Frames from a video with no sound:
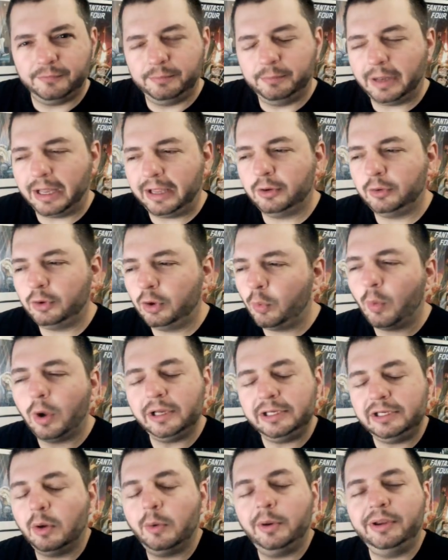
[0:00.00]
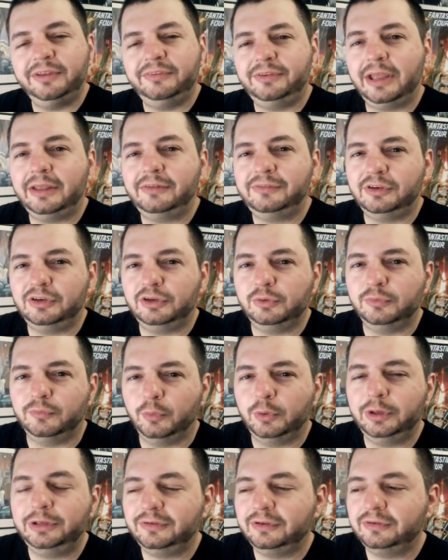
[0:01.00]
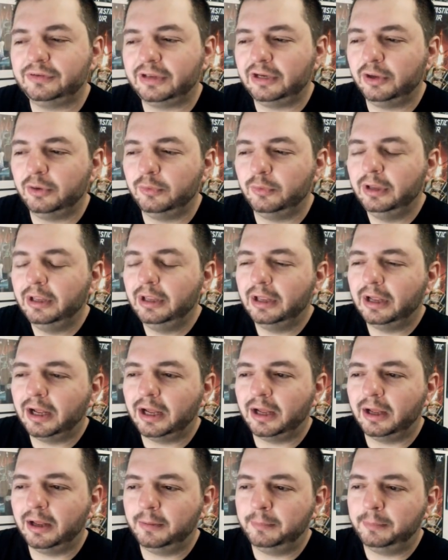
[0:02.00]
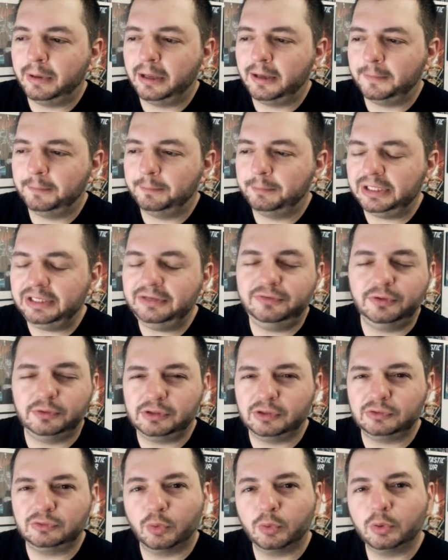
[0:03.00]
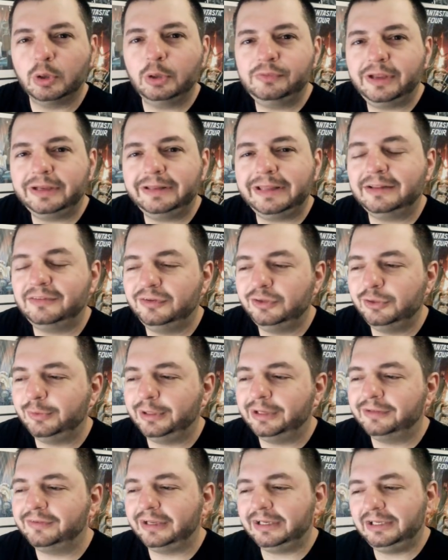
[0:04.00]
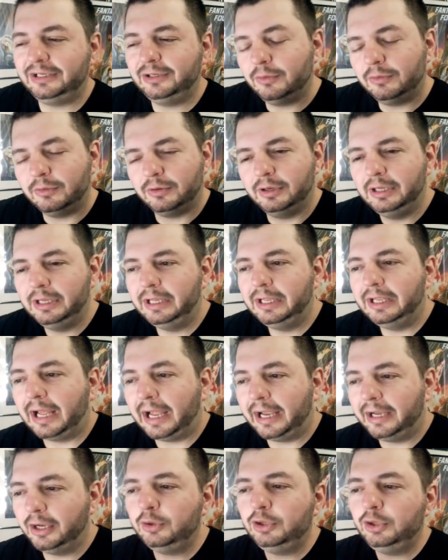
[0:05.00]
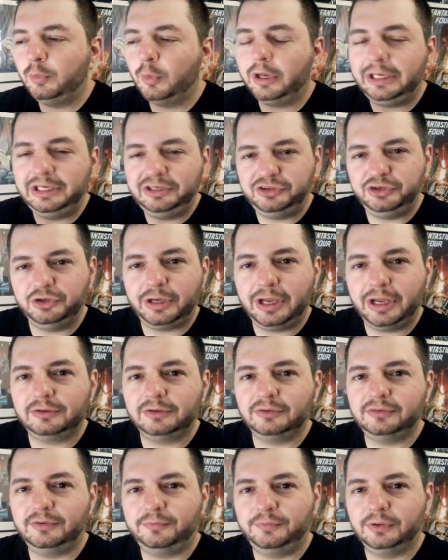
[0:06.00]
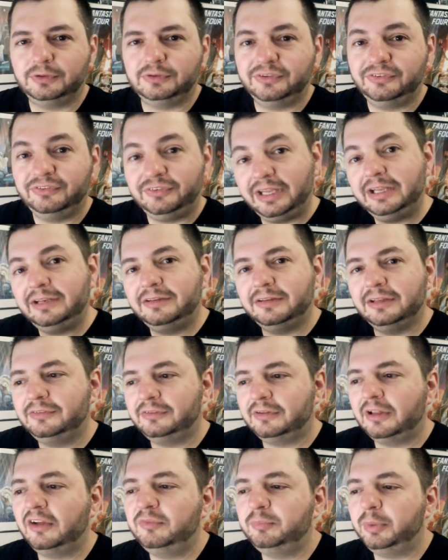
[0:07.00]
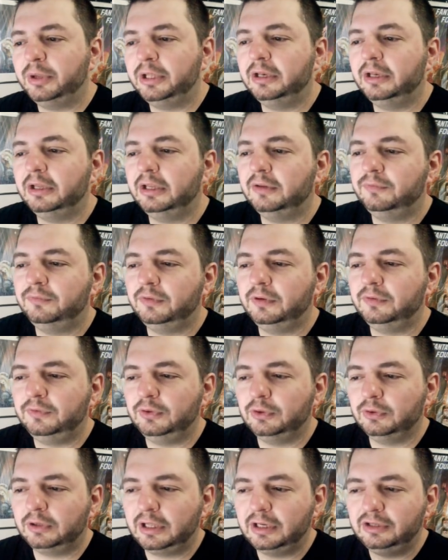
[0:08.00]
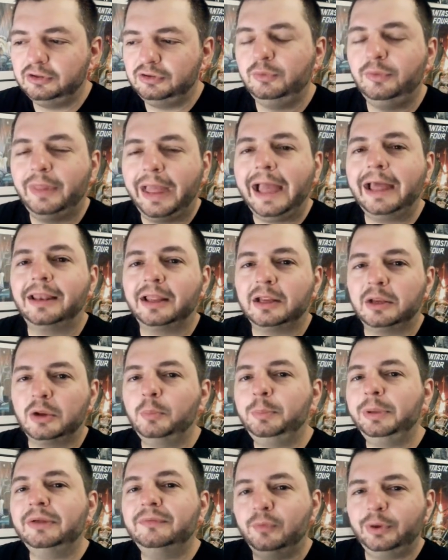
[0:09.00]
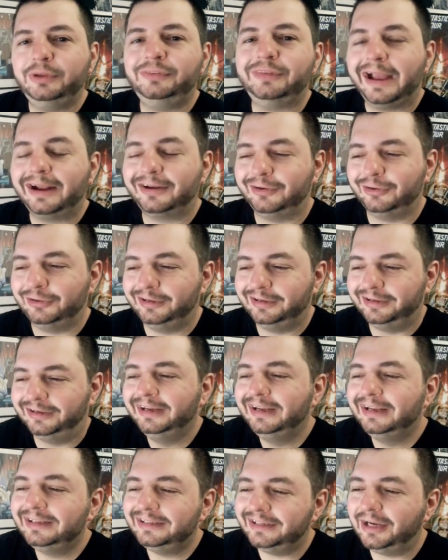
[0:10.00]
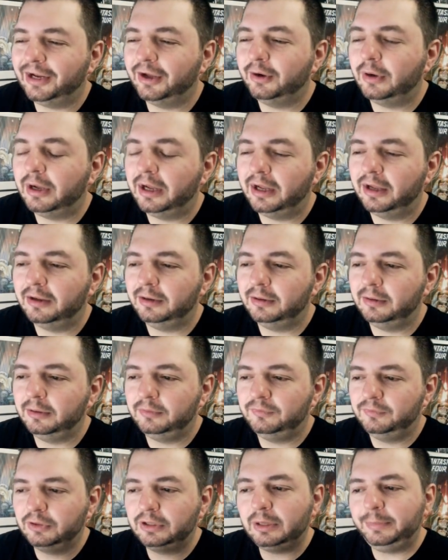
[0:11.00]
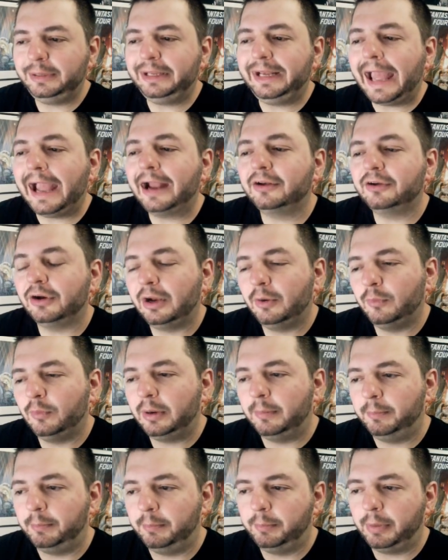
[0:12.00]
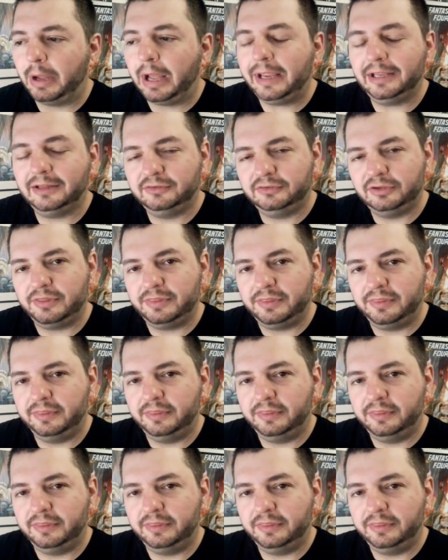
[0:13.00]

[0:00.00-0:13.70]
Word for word: I don't know why he always has to do voices. I know Benicio del Toro is like that too, and it's like, you don't, I know you want each of your characters to feel distinct and stuff, but if you're gonna do that, like, go be a voice actor. You know, if you're gonna be an actor, I want to buy into